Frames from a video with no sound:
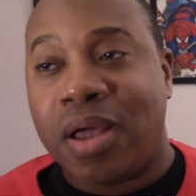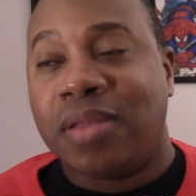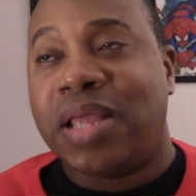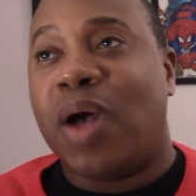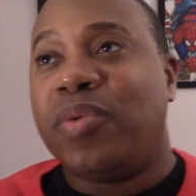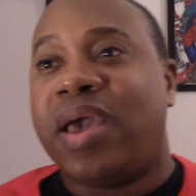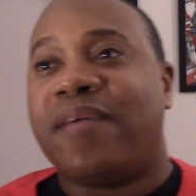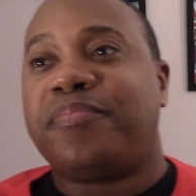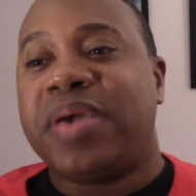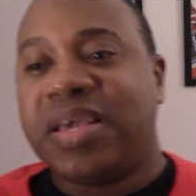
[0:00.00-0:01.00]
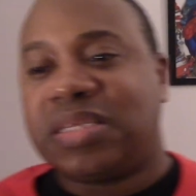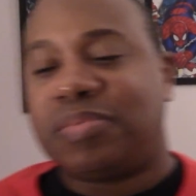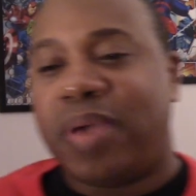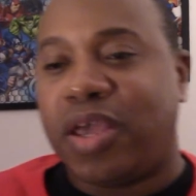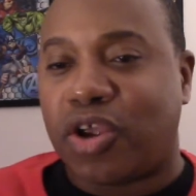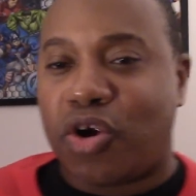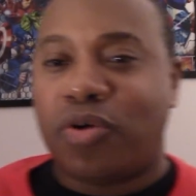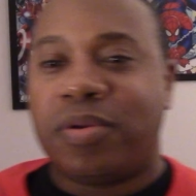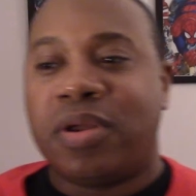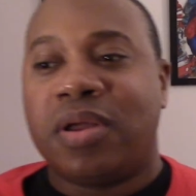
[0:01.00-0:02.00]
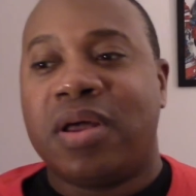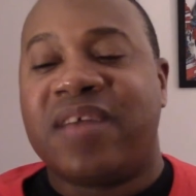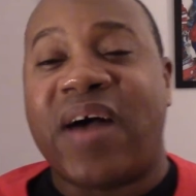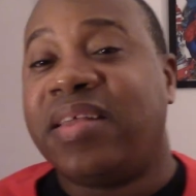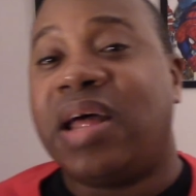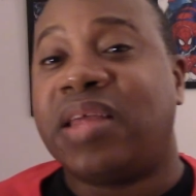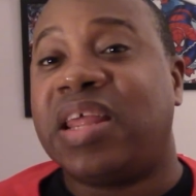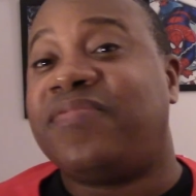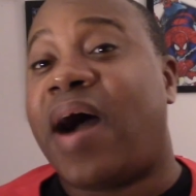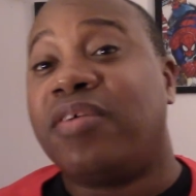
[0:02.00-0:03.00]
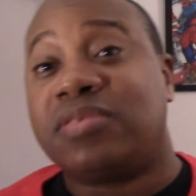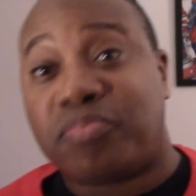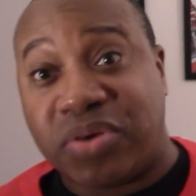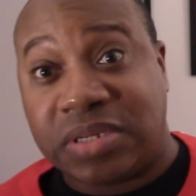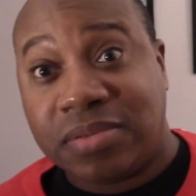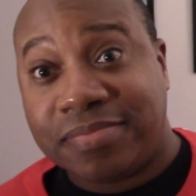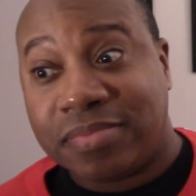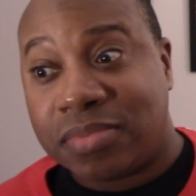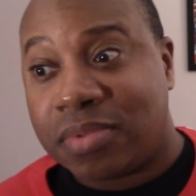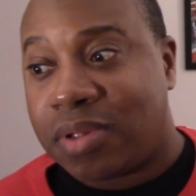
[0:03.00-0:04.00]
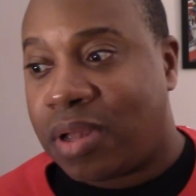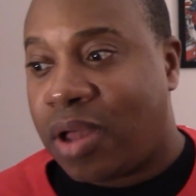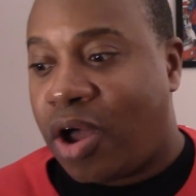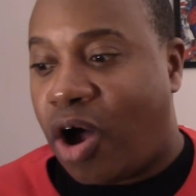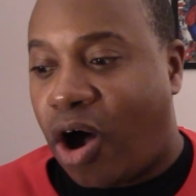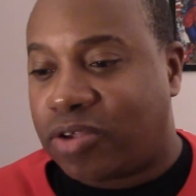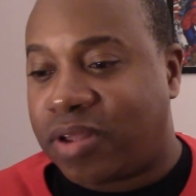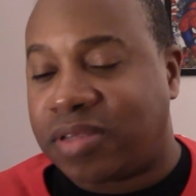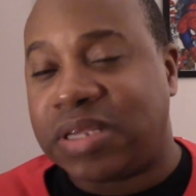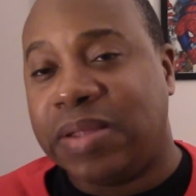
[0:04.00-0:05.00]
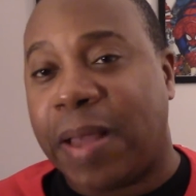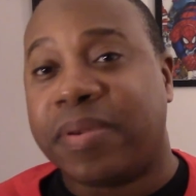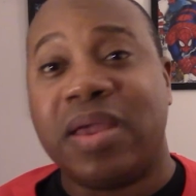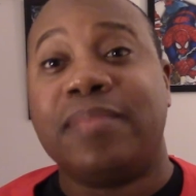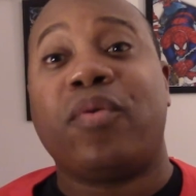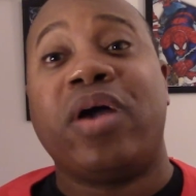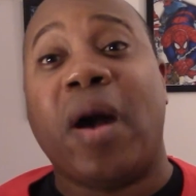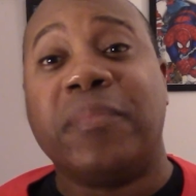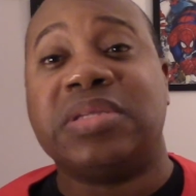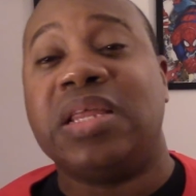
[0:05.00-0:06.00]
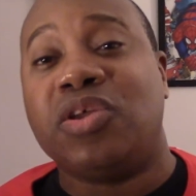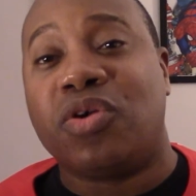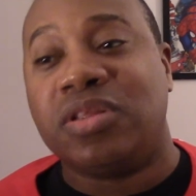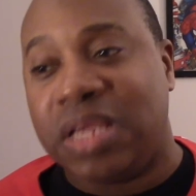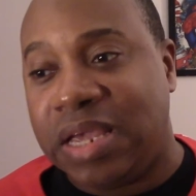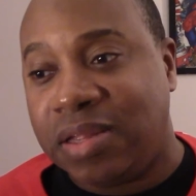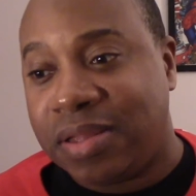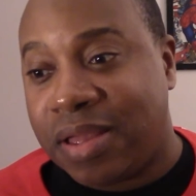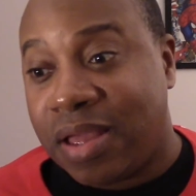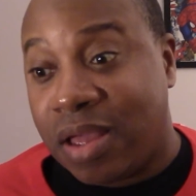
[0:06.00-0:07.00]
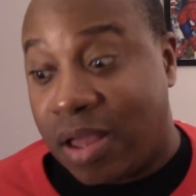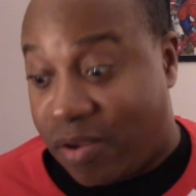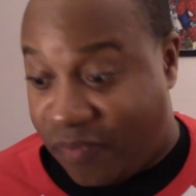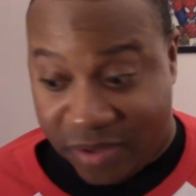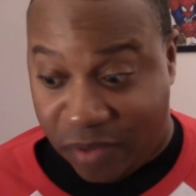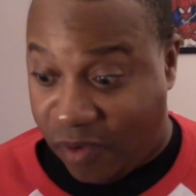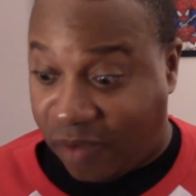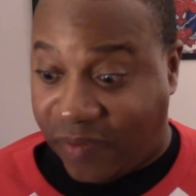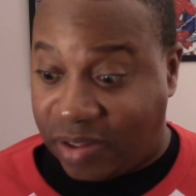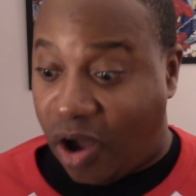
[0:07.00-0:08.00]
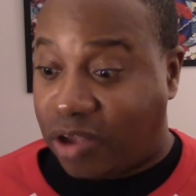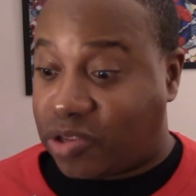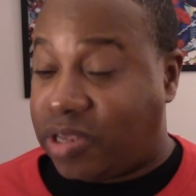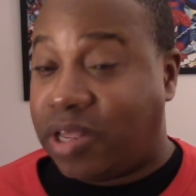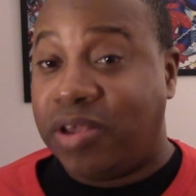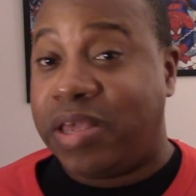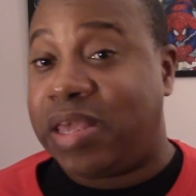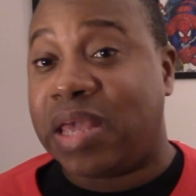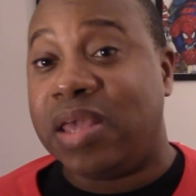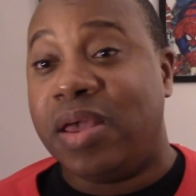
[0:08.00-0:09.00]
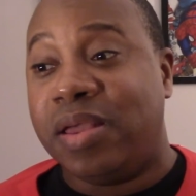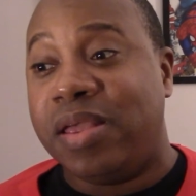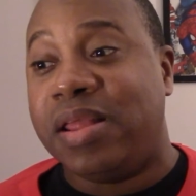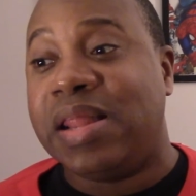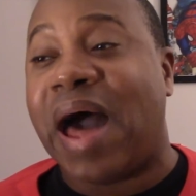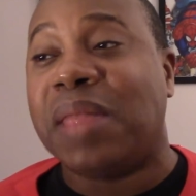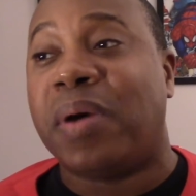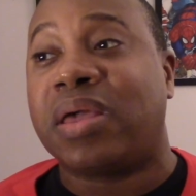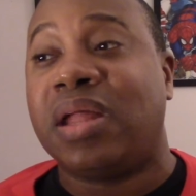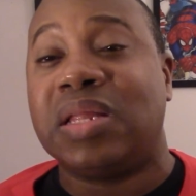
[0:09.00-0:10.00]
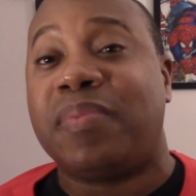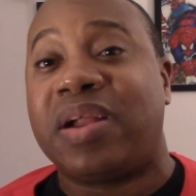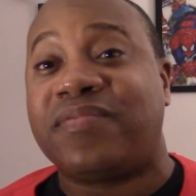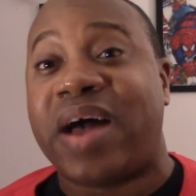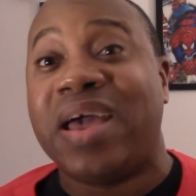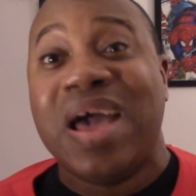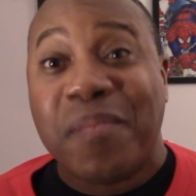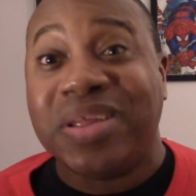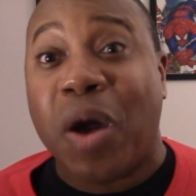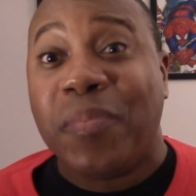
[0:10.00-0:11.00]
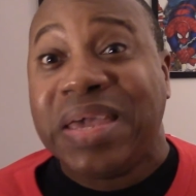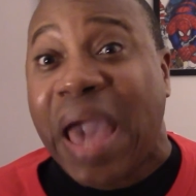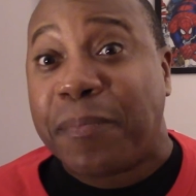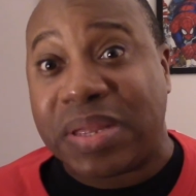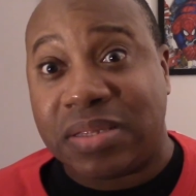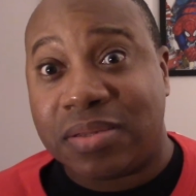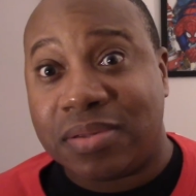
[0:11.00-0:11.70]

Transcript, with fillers: Now we have Peacemaker finding out that his father's in prison. Also, at the same time, getting more helmets that he's going to need. Also, he said he, he, he lied about killing the butterfly, but nope, he kept it